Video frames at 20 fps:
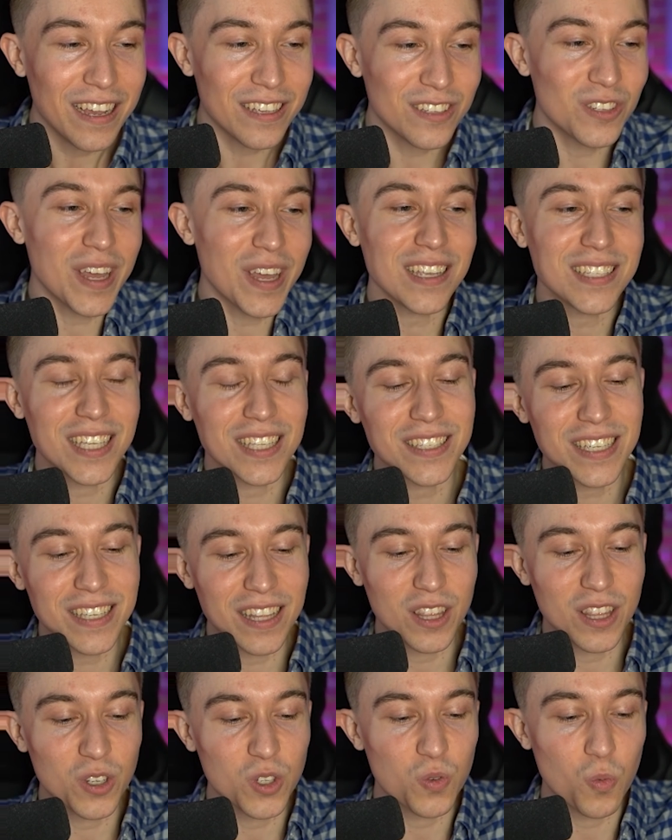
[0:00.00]
because you guys can see
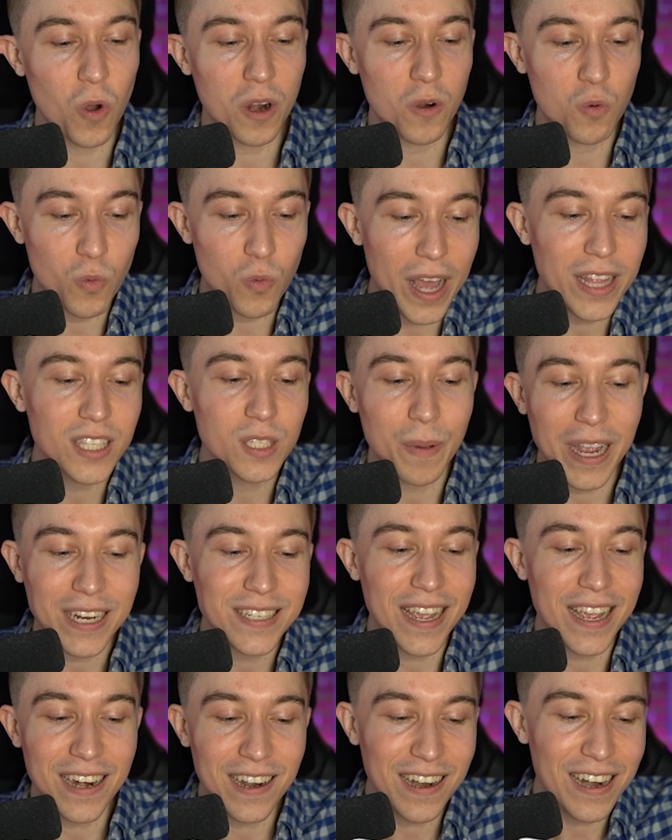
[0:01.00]
that there's one red
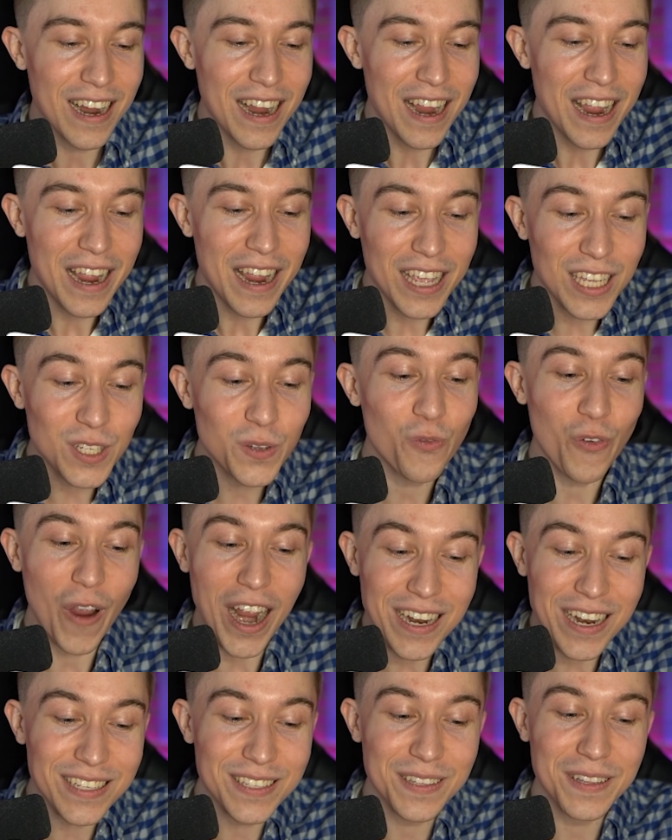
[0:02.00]
spectator. His
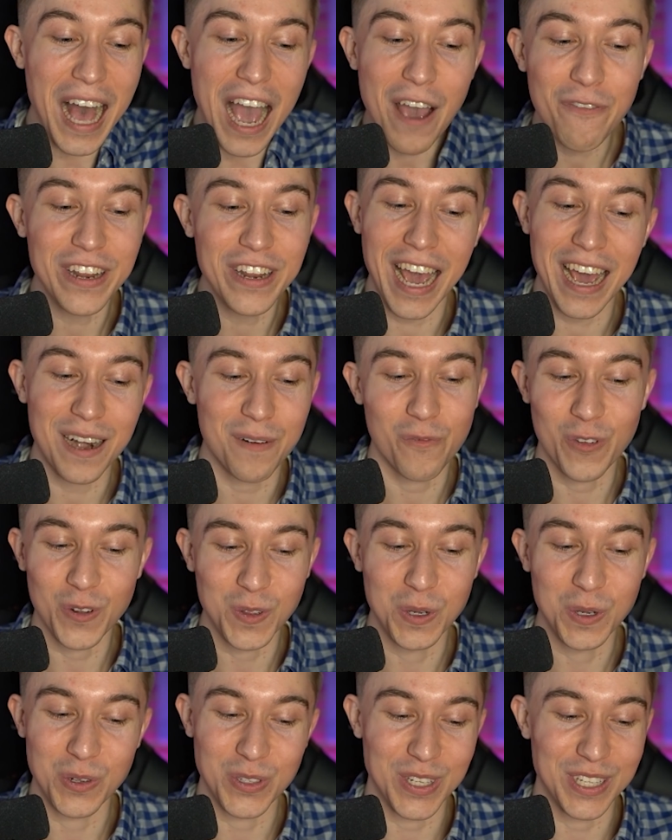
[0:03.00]
friend is laughing at him for
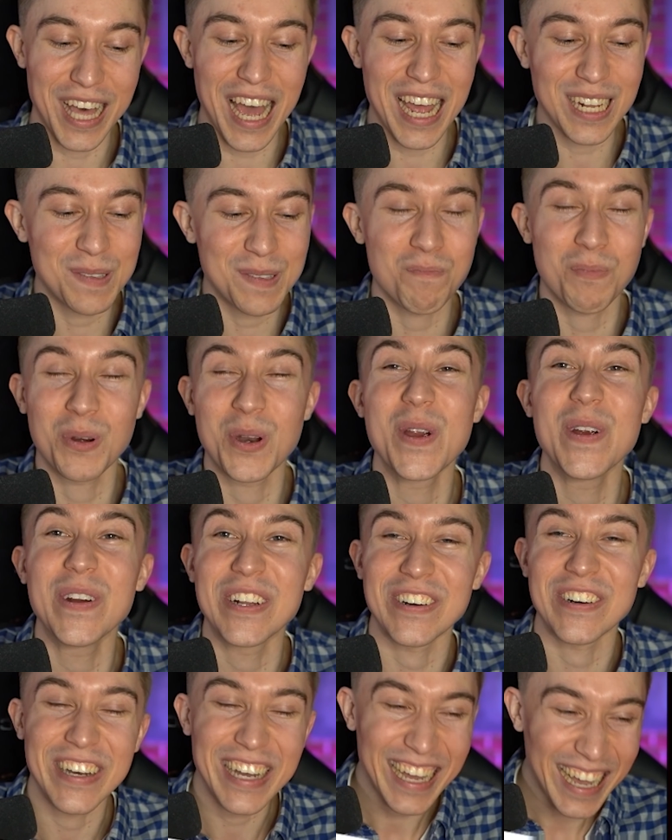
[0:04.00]
losing. That is brutal.